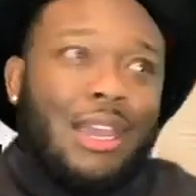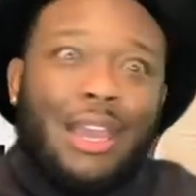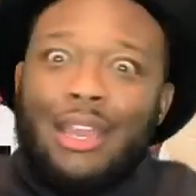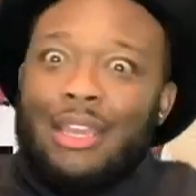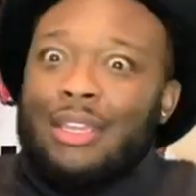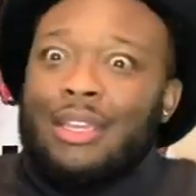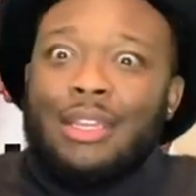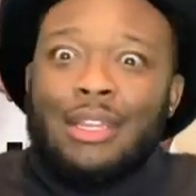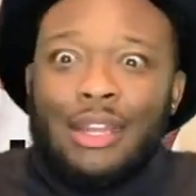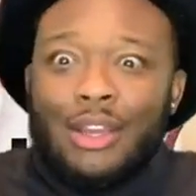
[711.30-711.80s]

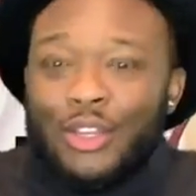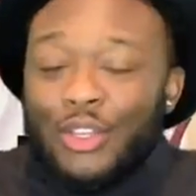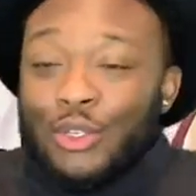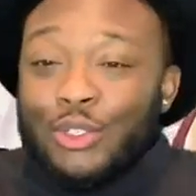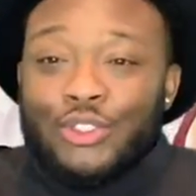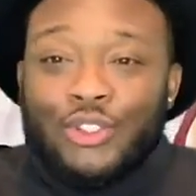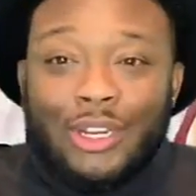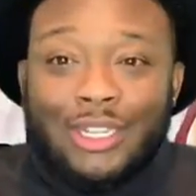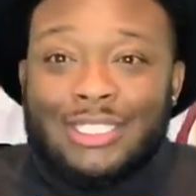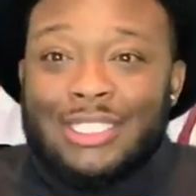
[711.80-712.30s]
you know, you
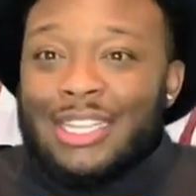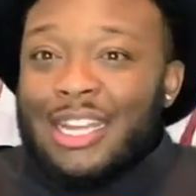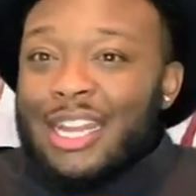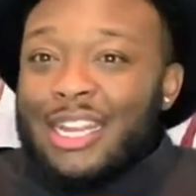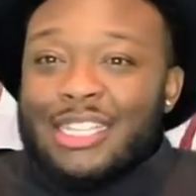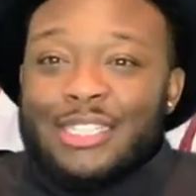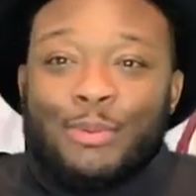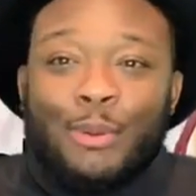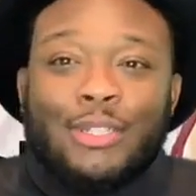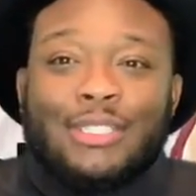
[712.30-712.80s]
trust that
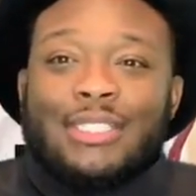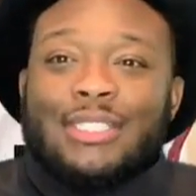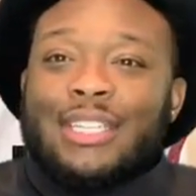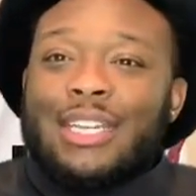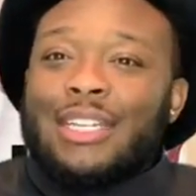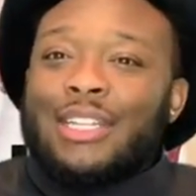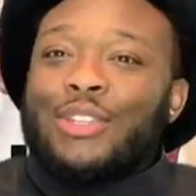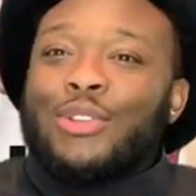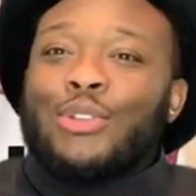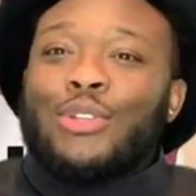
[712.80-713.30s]
this person
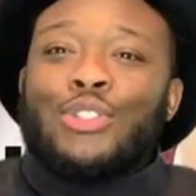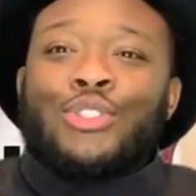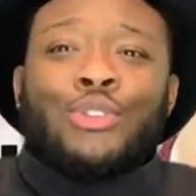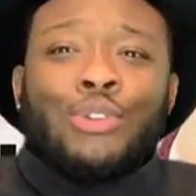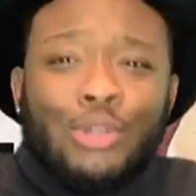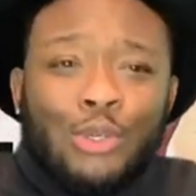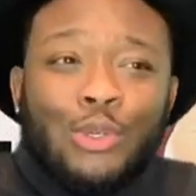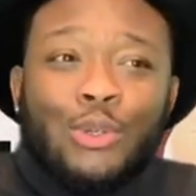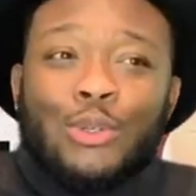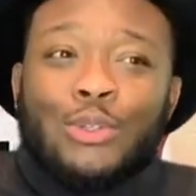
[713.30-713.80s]
telling you the
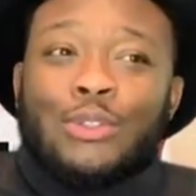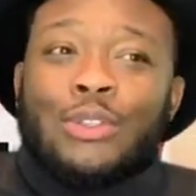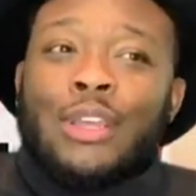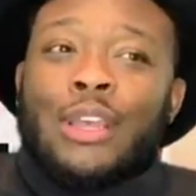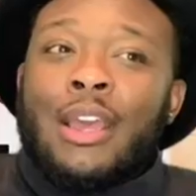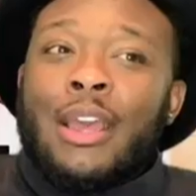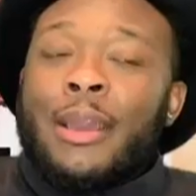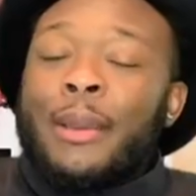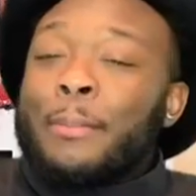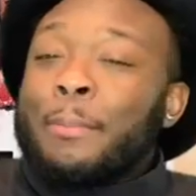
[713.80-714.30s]
truth,
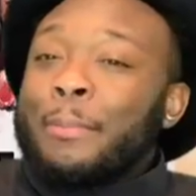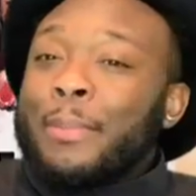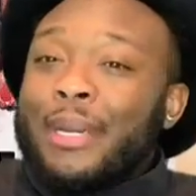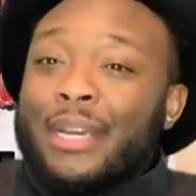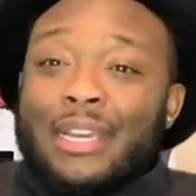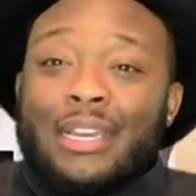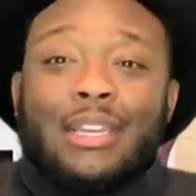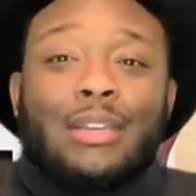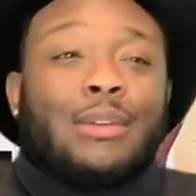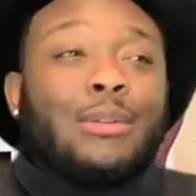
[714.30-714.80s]

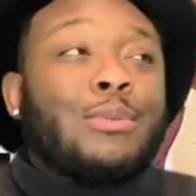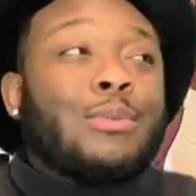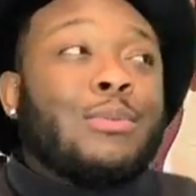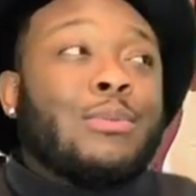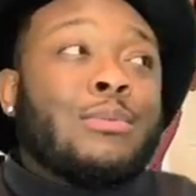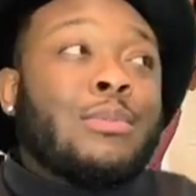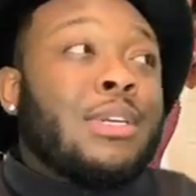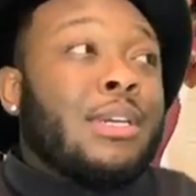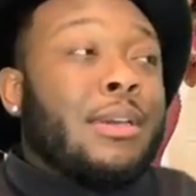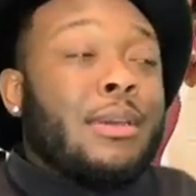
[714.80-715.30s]
but
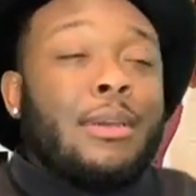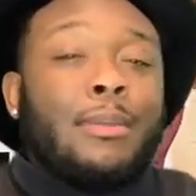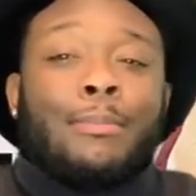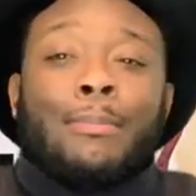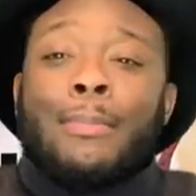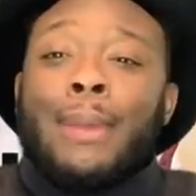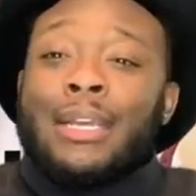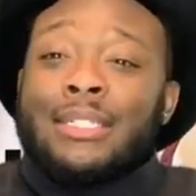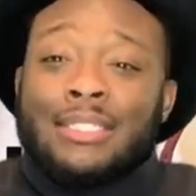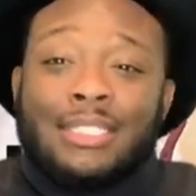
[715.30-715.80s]
when
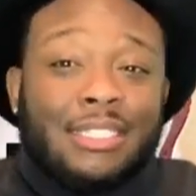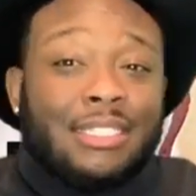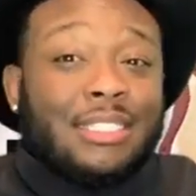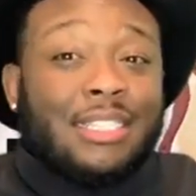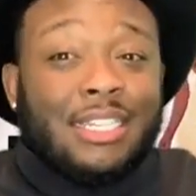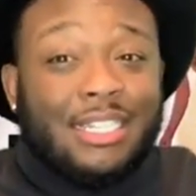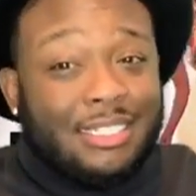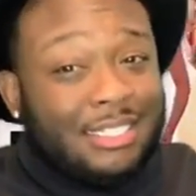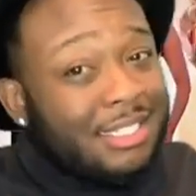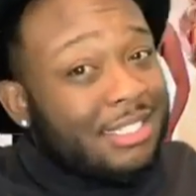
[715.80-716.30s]
my sis
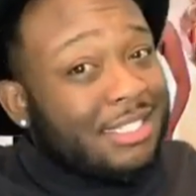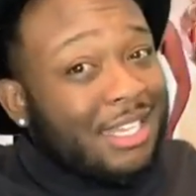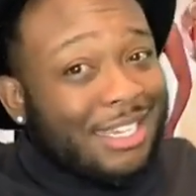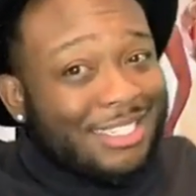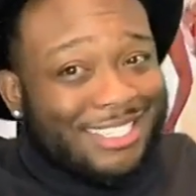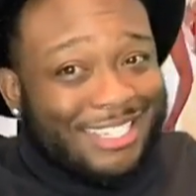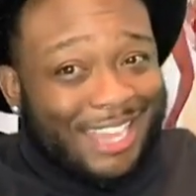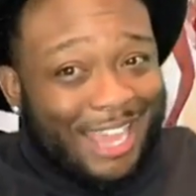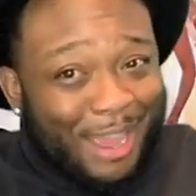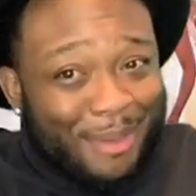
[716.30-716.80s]
good sis how
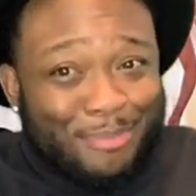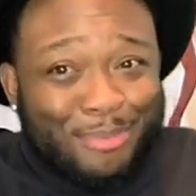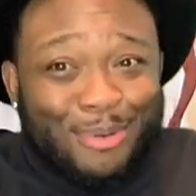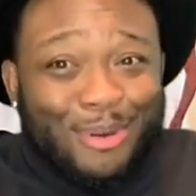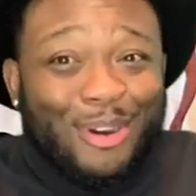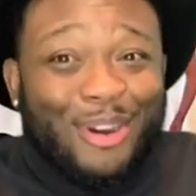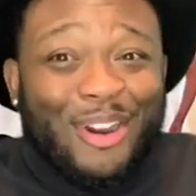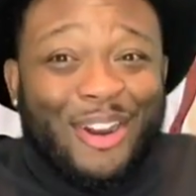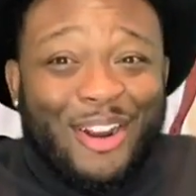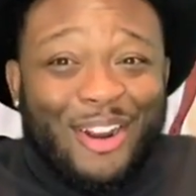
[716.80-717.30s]
she can't pull
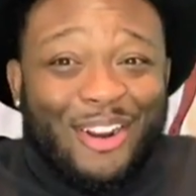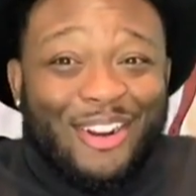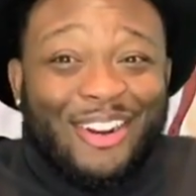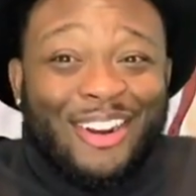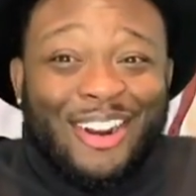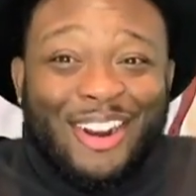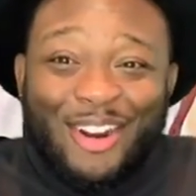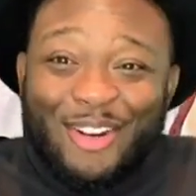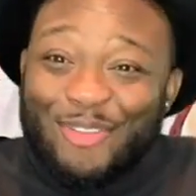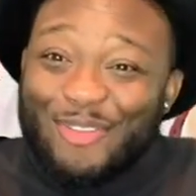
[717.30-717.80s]
her
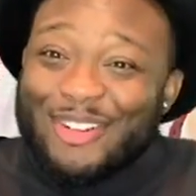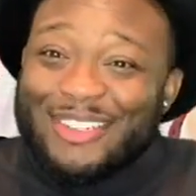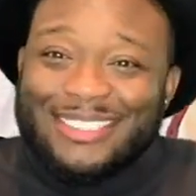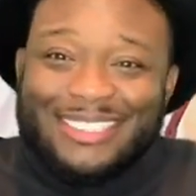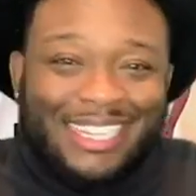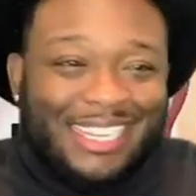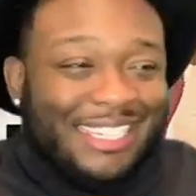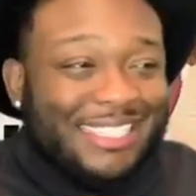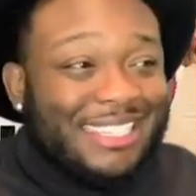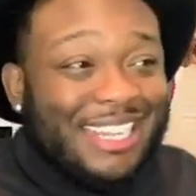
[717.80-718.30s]

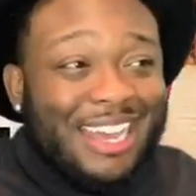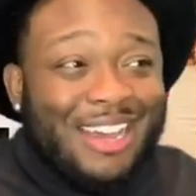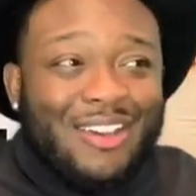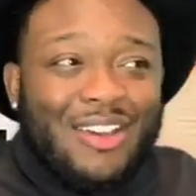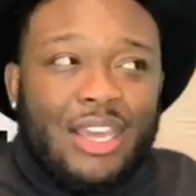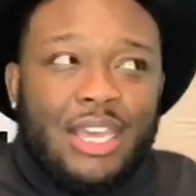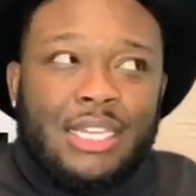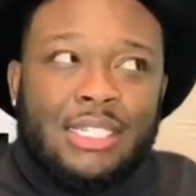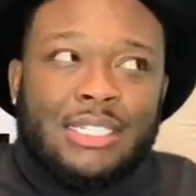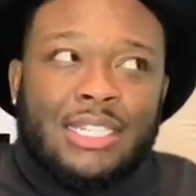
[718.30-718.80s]
receipts out,
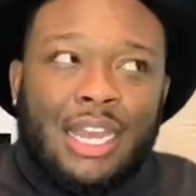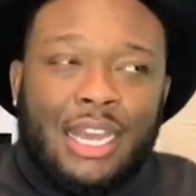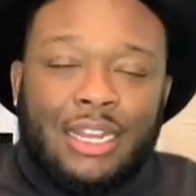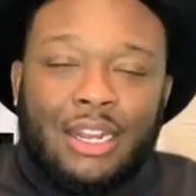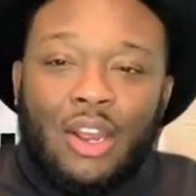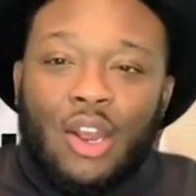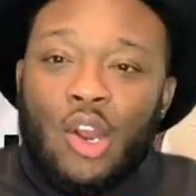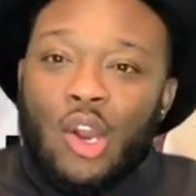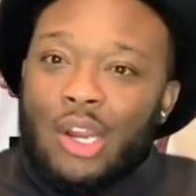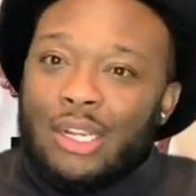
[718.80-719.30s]
it's kind
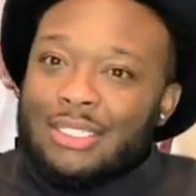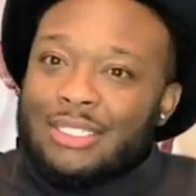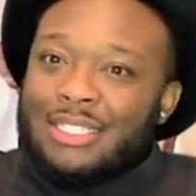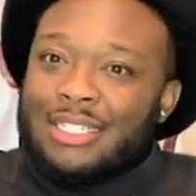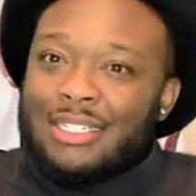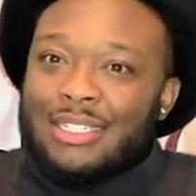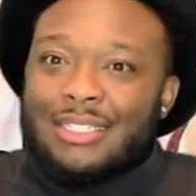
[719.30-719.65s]
of hard to